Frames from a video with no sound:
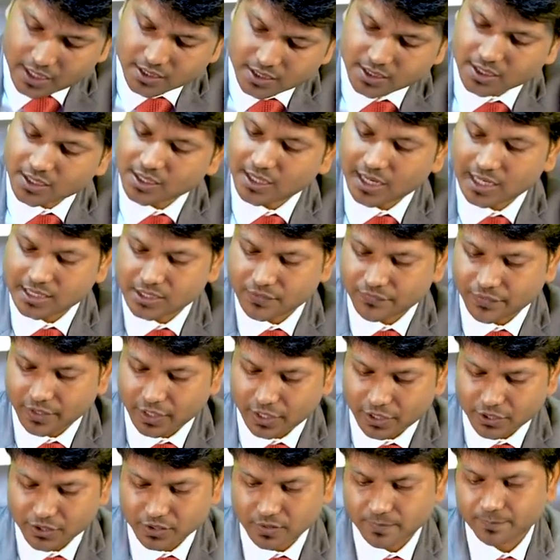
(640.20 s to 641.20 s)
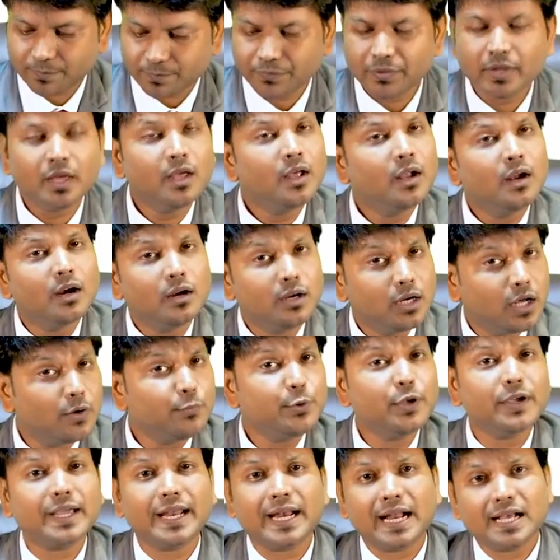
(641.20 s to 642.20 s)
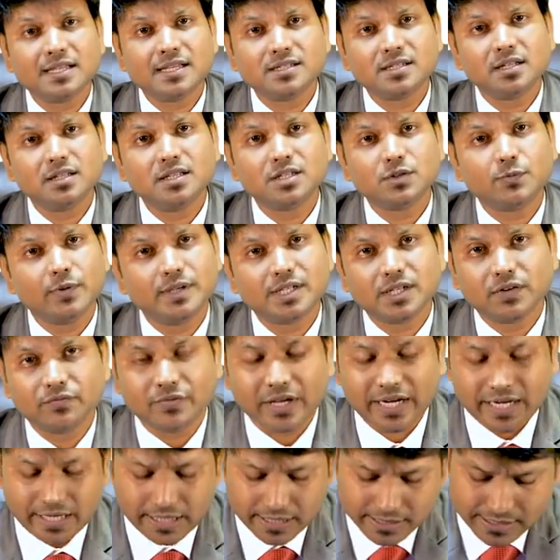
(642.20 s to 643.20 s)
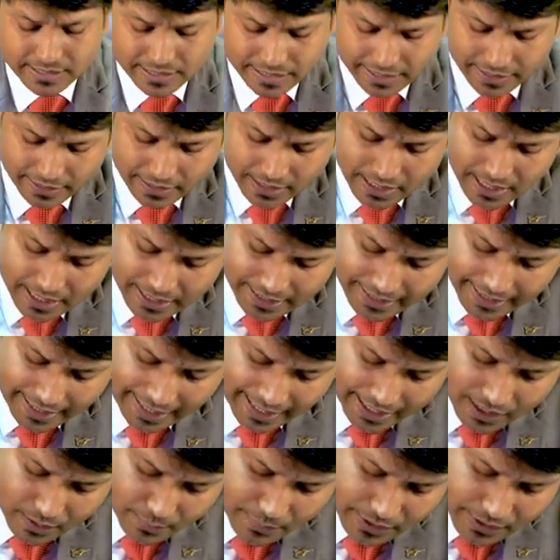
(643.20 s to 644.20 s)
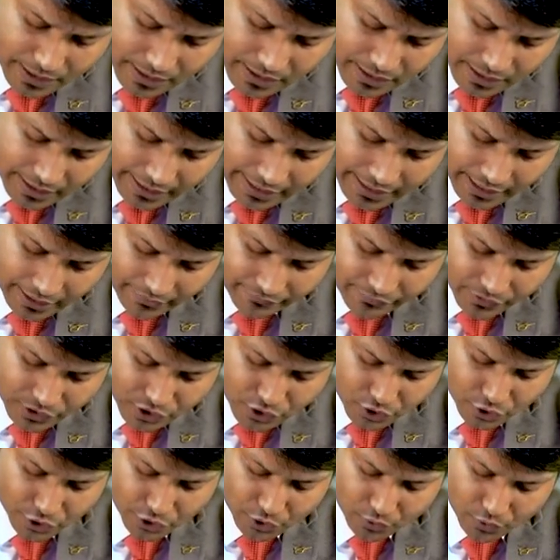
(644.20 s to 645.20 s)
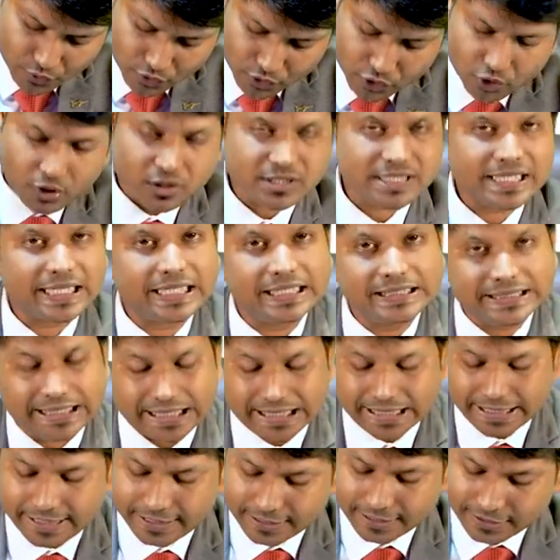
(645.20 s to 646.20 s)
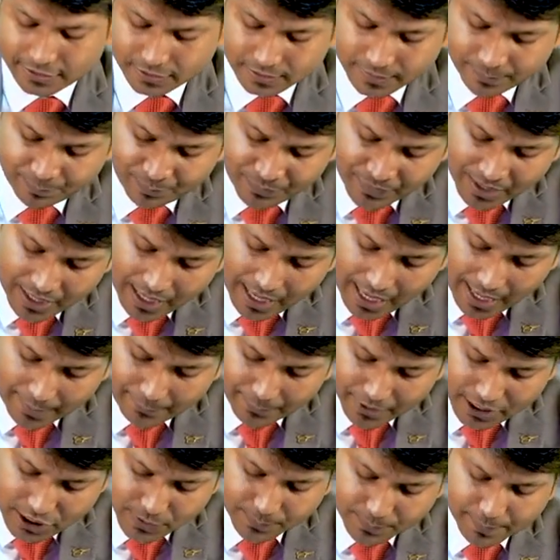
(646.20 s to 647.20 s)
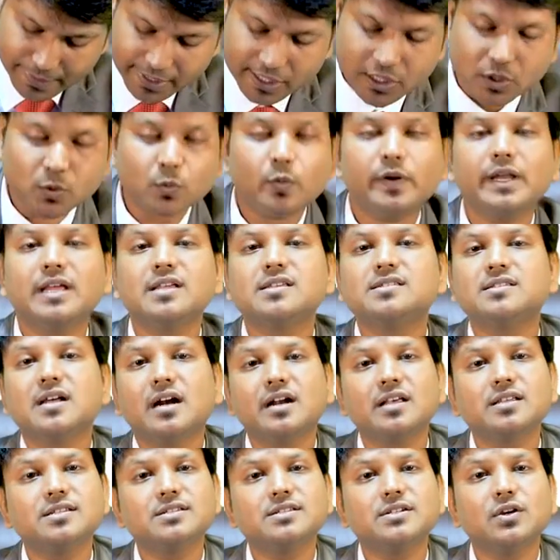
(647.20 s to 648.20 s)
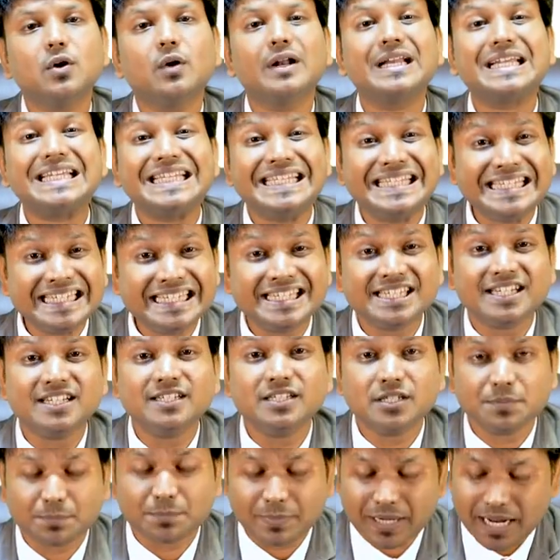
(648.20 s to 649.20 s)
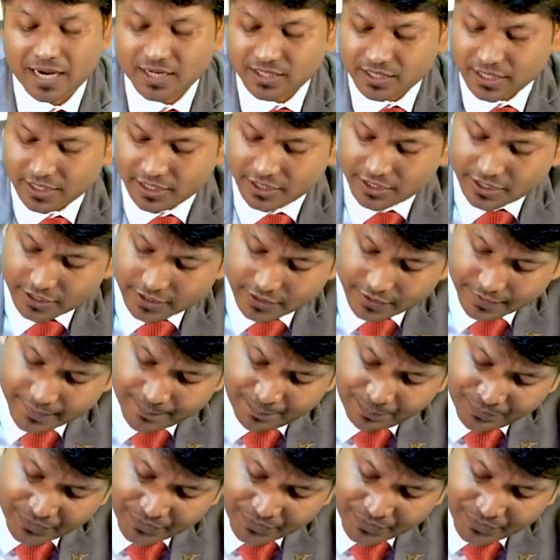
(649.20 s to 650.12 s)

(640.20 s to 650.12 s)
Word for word: asked in classification. Now you can answer this question very easily. Cannabis, it refers to neurotoxic, deliriant. Abrus precatorius, that is your irritant, plant irritant.